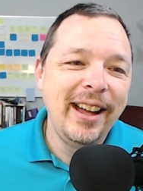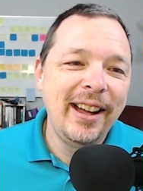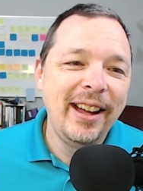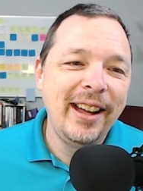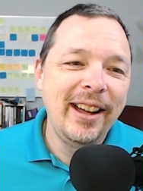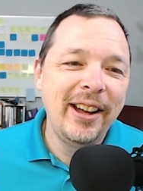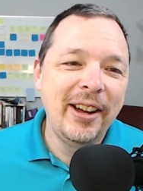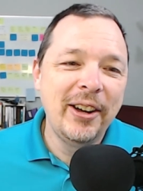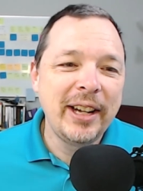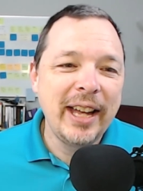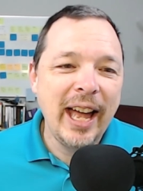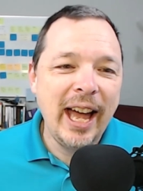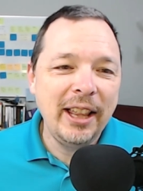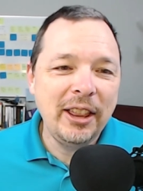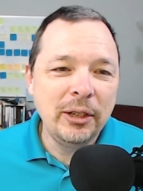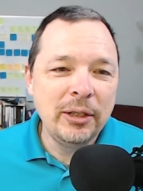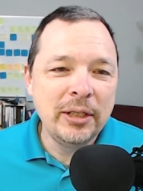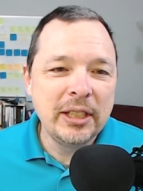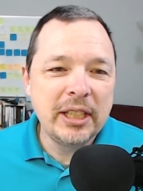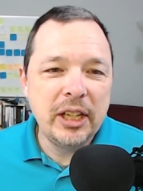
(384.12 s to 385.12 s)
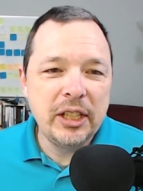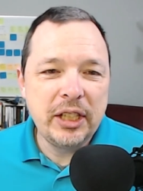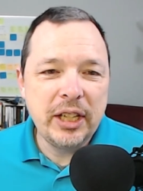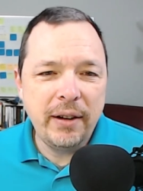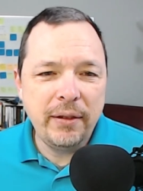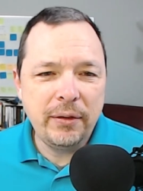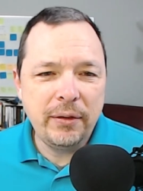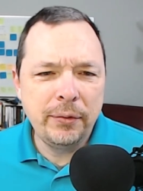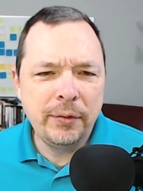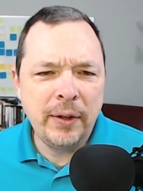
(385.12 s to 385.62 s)
Oh, Catherine says
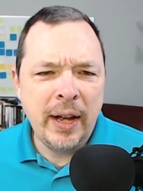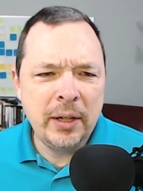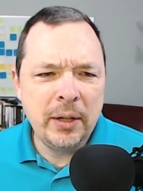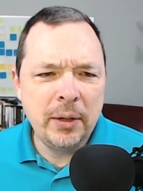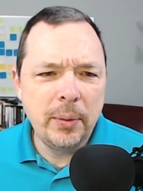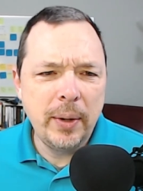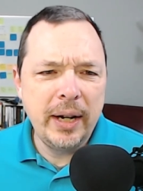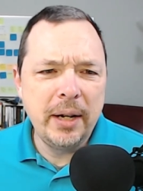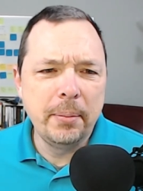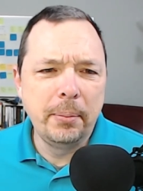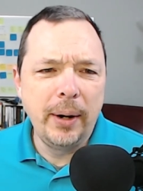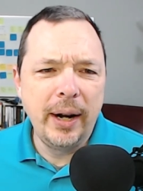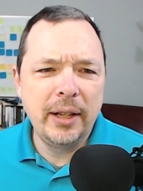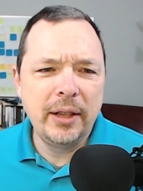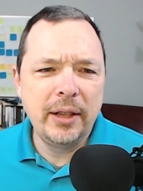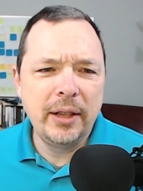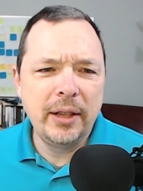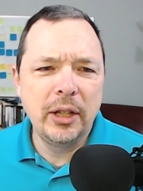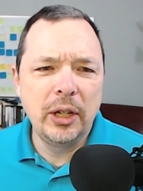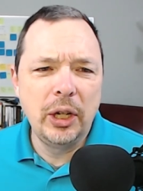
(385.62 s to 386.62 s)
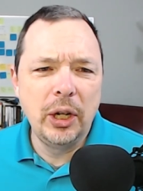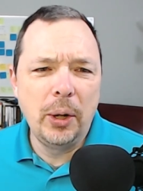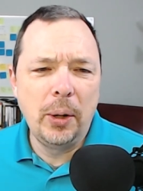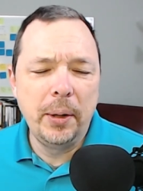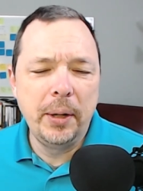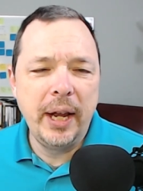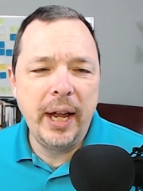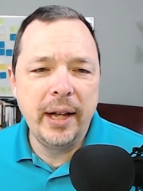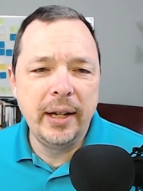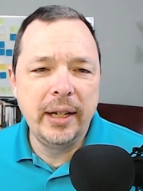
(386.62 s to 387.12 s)
you have to find a way to break the
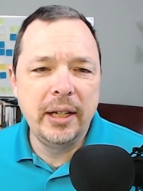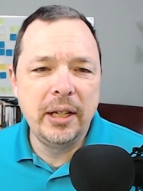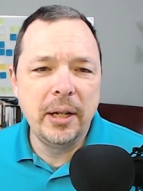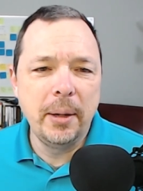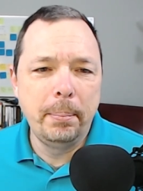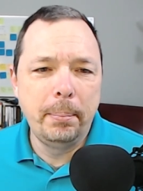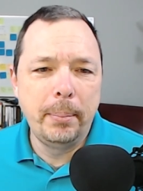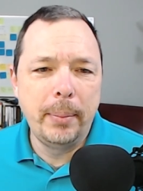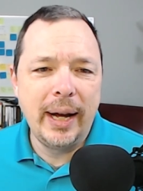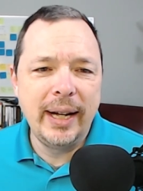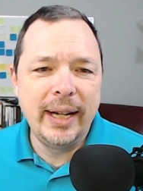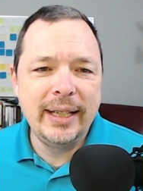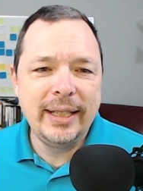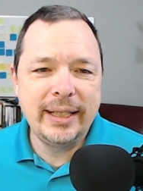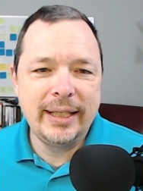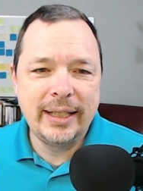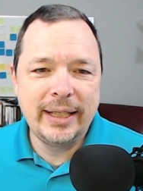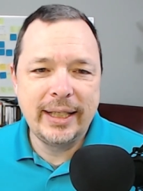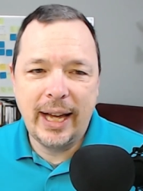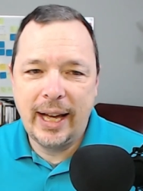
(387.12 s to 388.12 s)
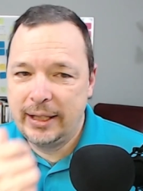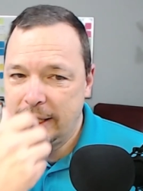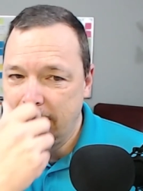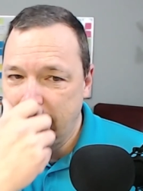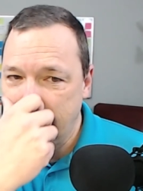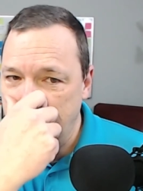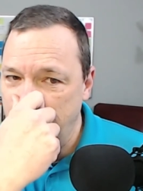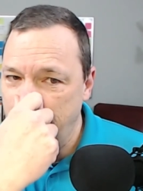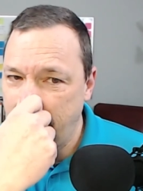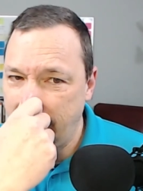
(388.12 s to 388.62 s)
goal down into bite sized
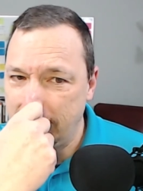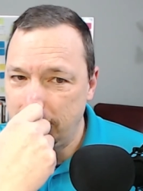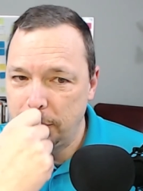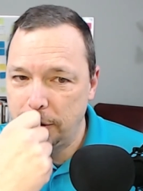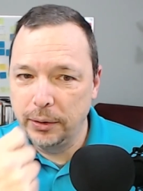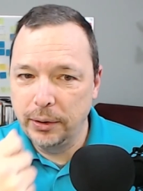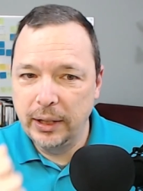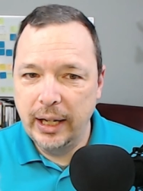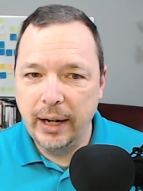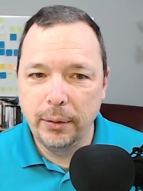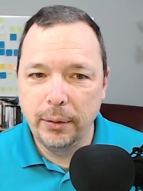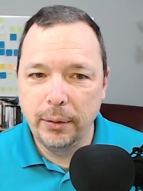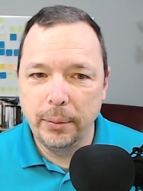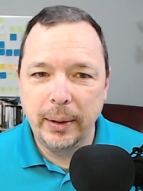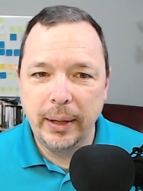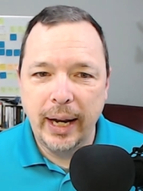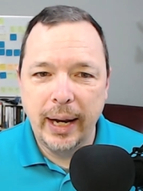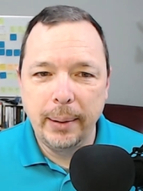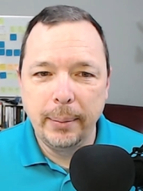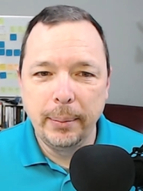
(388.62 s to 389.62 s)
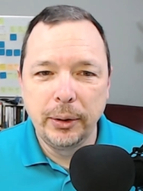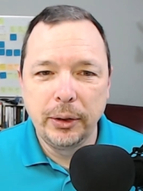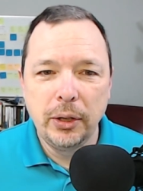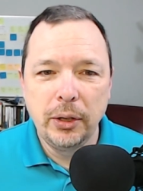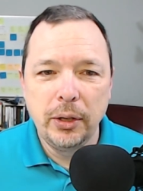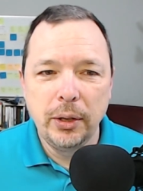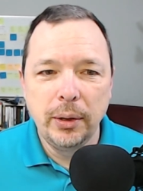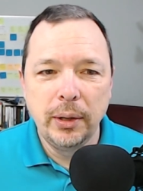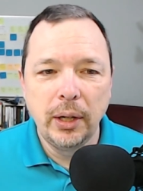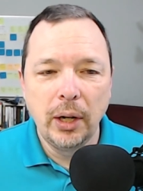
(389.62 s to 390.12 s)
little bits. You'll never be able to
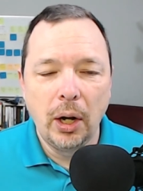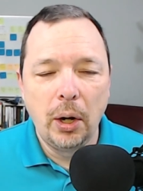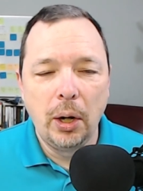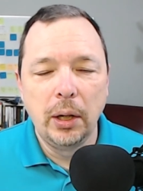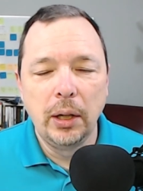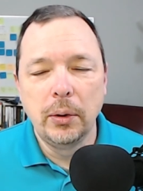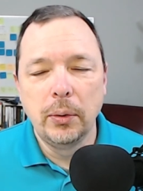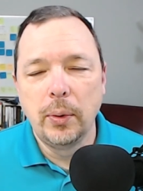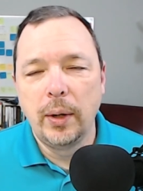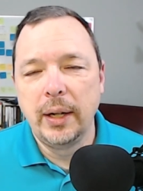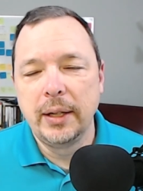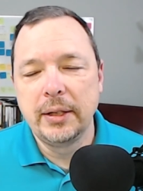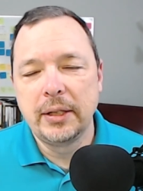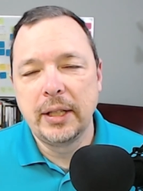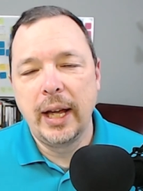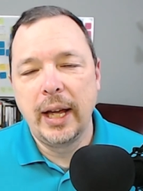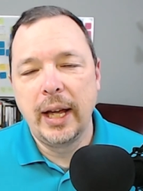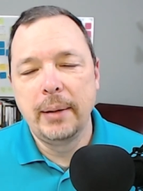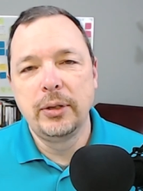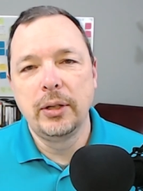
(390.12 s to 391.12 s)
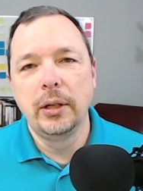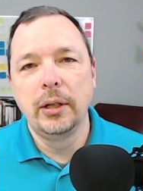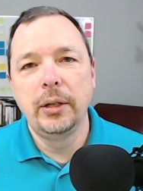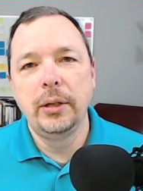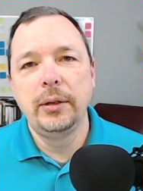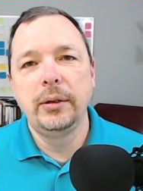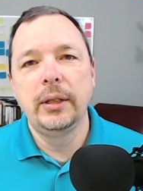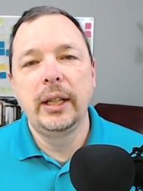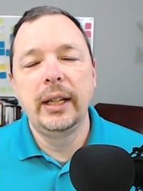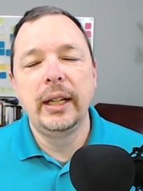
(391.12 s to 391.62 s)
do it all at once.
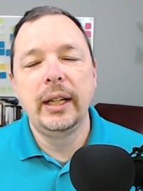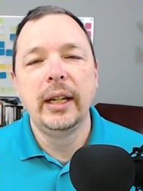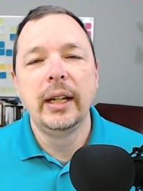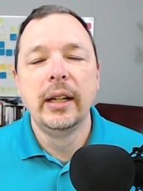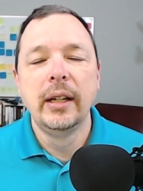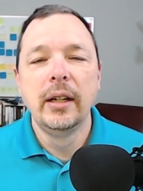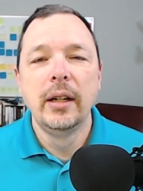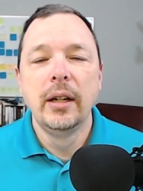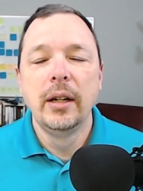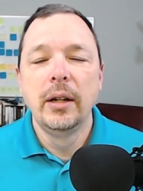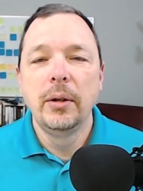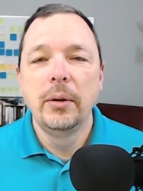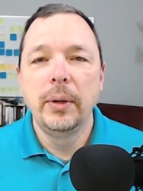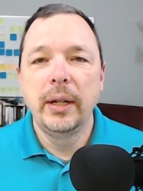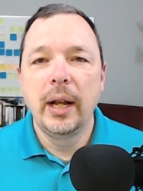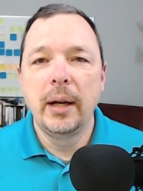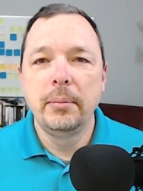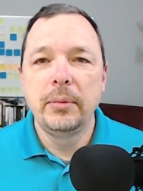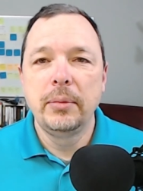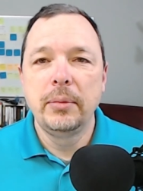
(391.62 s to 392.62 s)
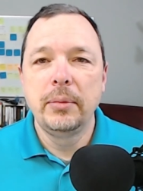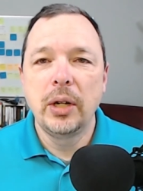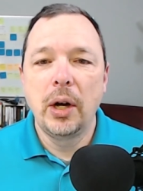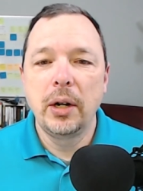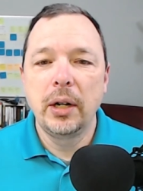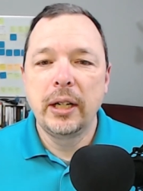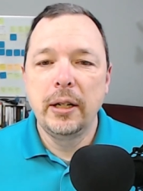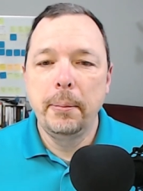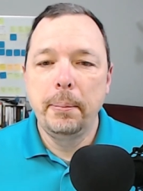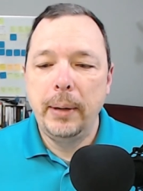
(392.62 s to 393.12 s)
Absolutely when I'm
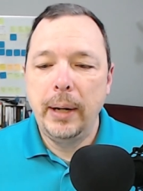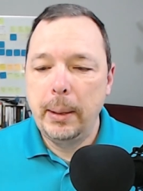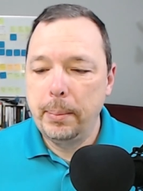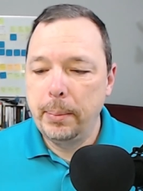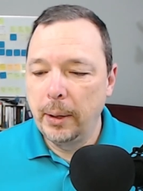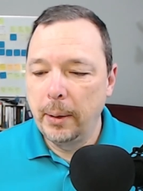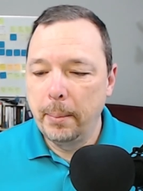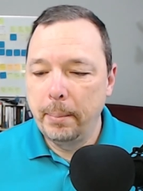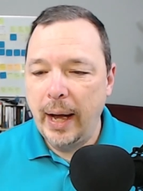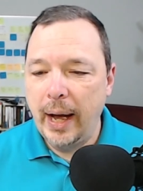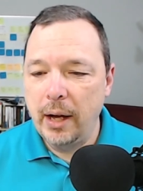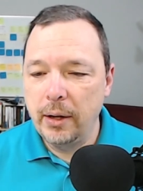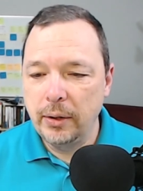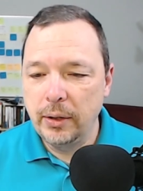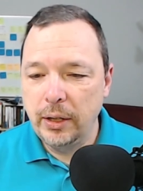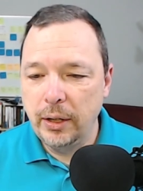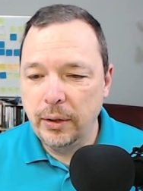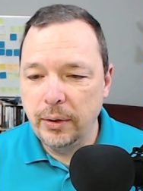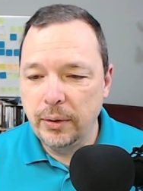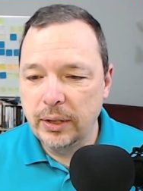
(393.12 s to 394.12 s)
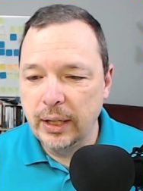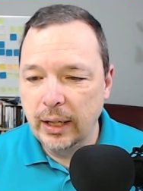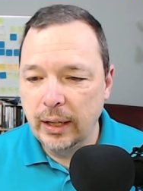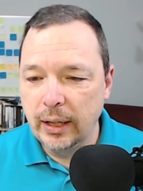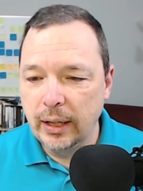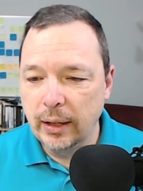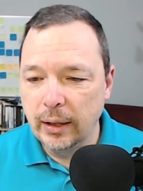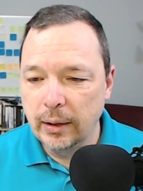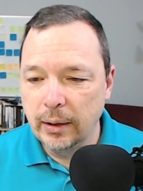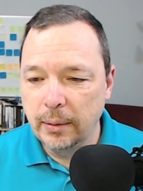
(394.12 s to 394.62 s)
talking to people about
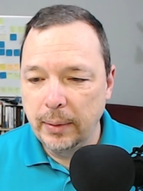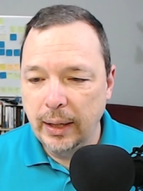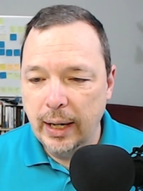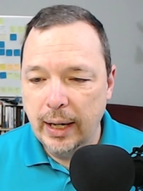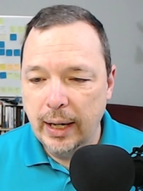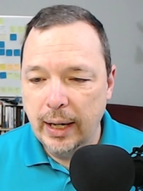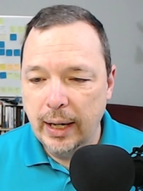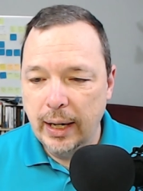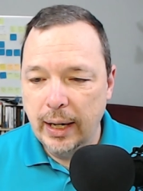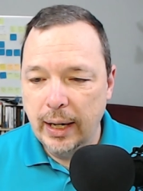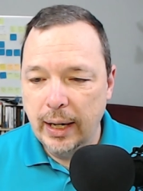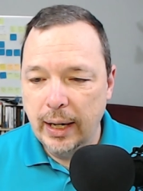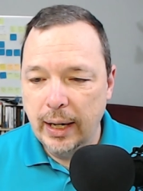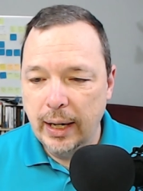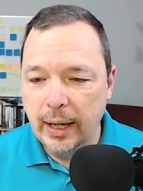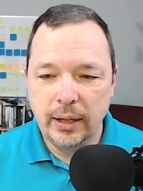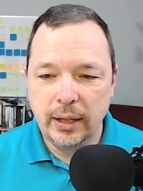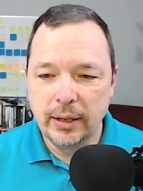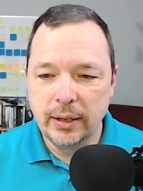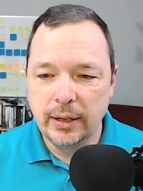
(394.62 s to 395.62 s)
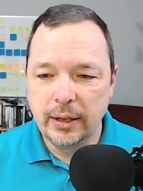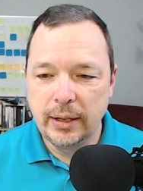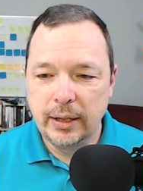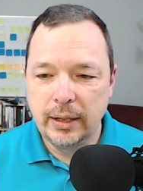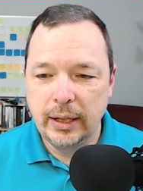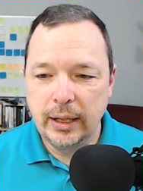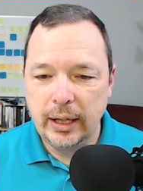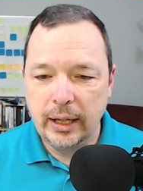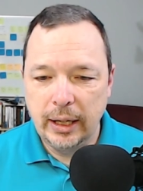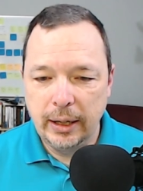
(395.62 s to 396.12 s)
using, let me hide that so you can
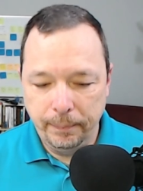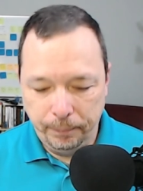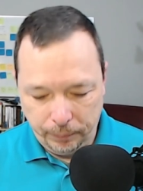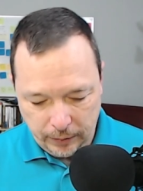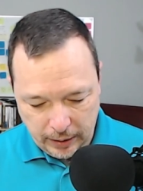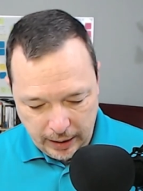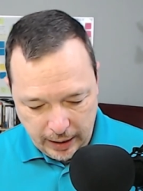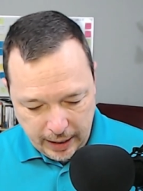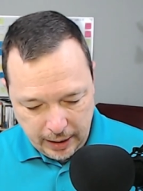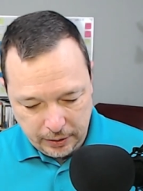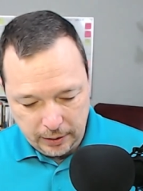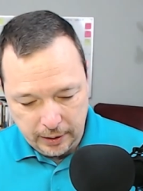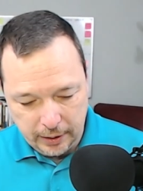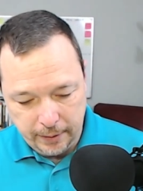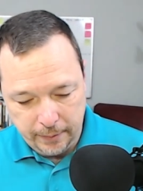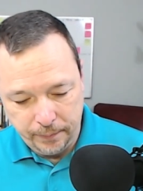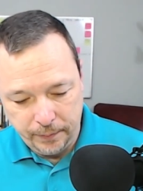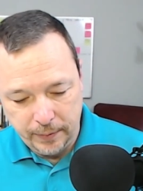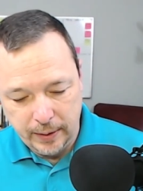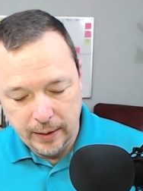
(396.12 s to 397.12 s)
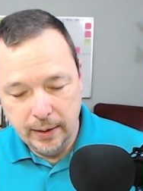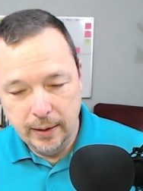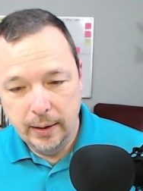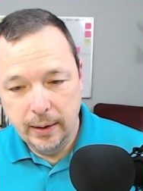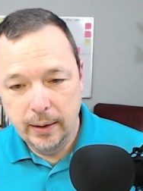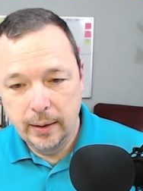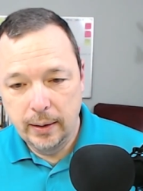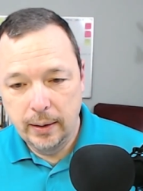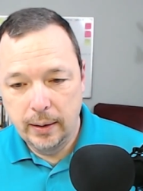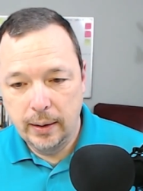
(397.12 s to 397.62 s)
see. Actually,
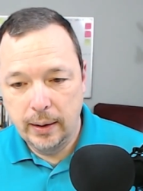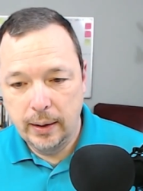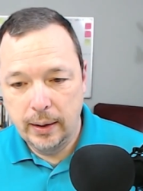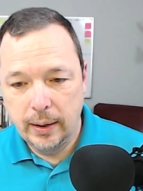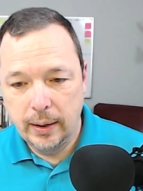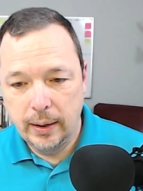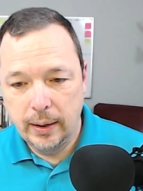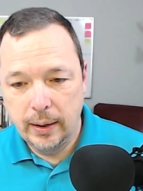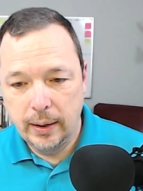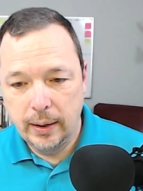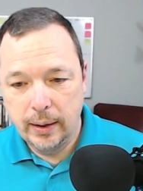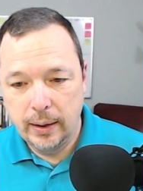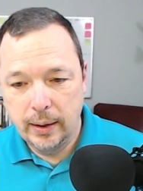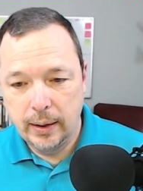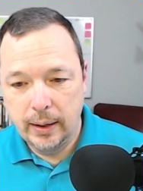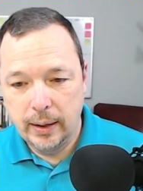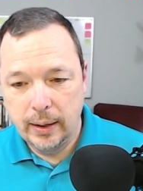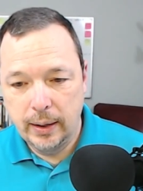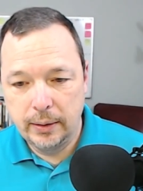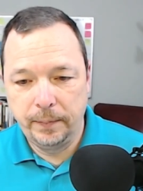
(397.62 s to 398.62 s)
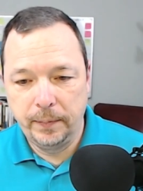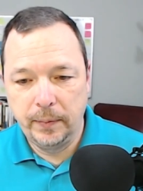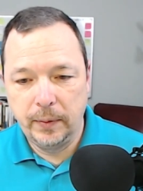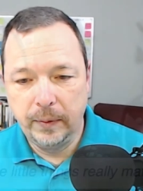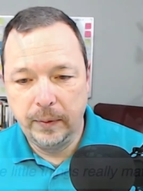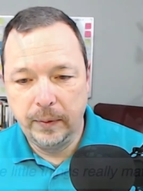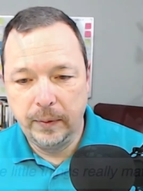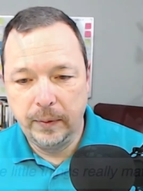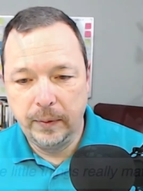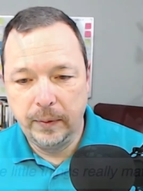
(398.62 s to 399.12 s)
I'll just
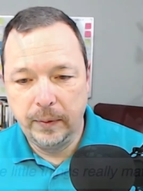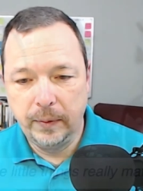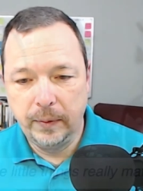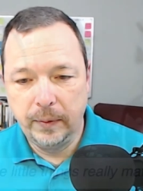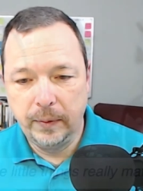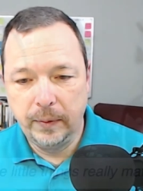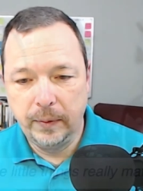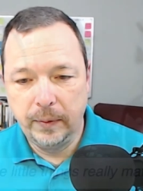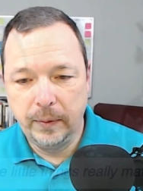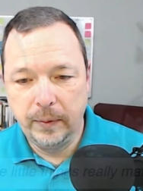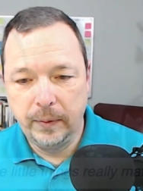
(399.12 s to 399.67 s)
go back over